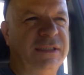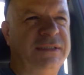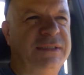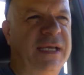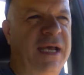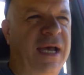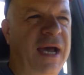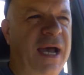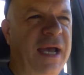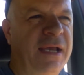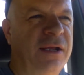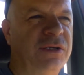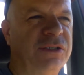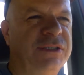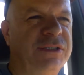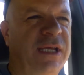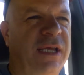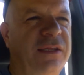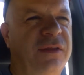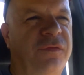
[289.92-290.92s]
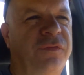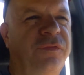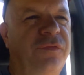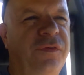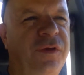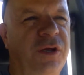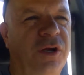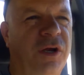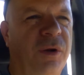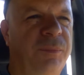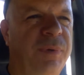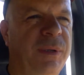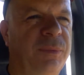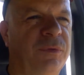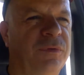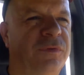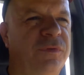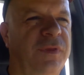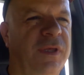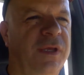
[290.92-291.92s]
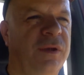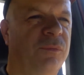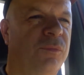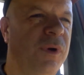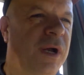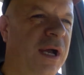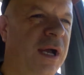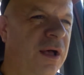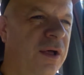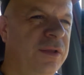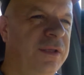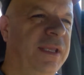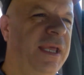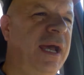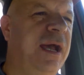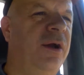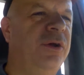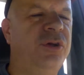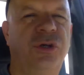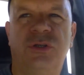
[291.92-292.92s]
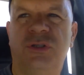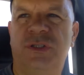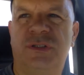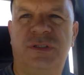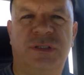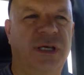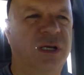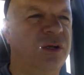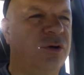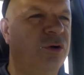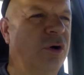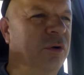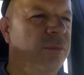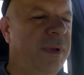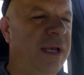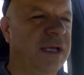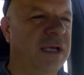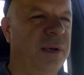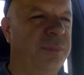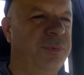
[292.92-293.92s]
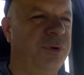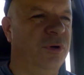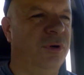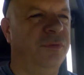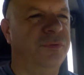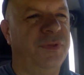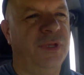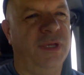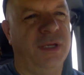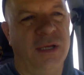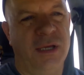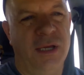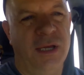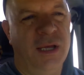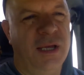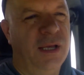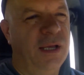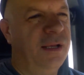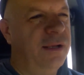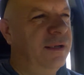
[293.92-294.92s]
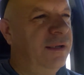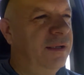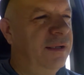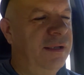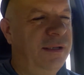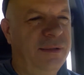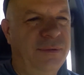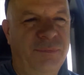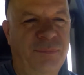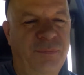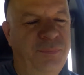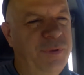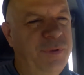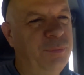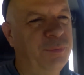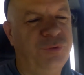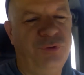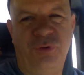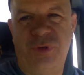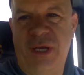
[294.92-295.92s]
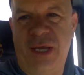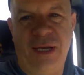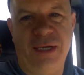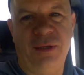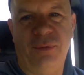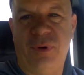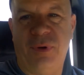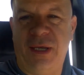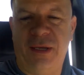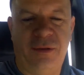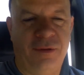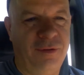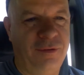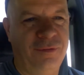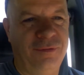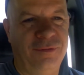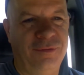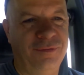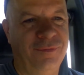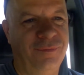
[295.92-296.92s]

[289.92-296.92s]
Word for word: it's just that I understand the fear that people think, well, now you're just going to go and make up your own thing. Uh, people do that anyway.